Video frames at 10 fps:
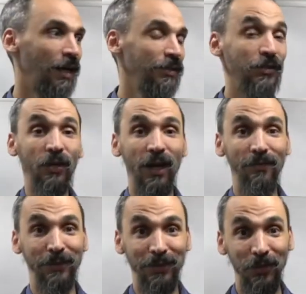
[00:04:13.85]
you
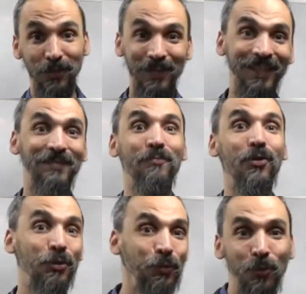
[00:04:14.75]
have, you know,
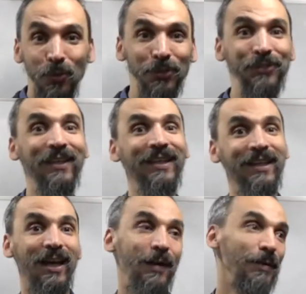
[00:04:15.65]
more tools,
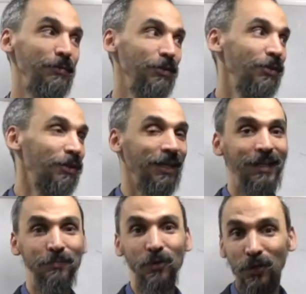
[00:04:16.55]
and maybe you're
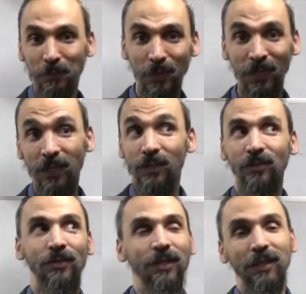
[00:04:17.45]
getting more employees
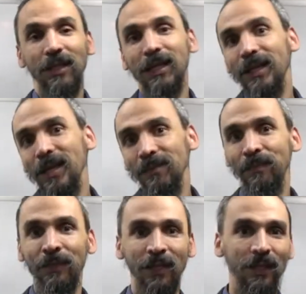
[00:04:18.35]
or anything like that,
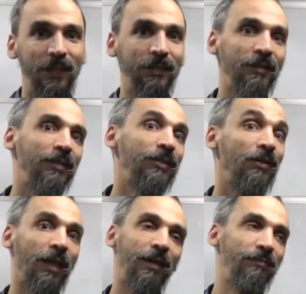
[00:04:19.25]
and then you can say,
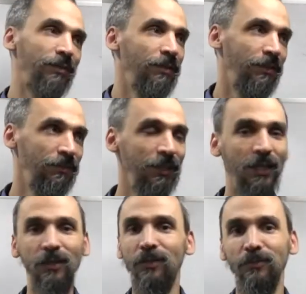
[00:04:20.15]
okay,
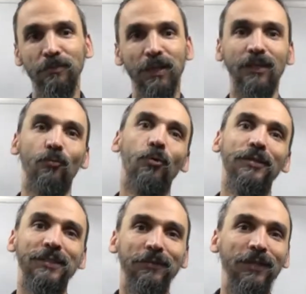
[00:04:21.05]
instead of being
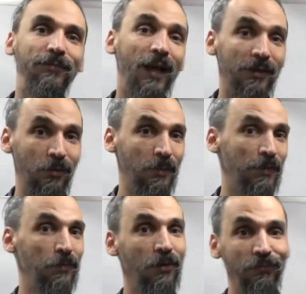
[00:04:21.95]
$175 or
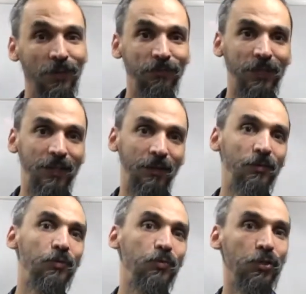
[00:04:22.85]
maybe $150, I'm
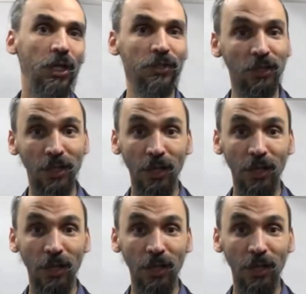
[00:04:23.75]
going to charge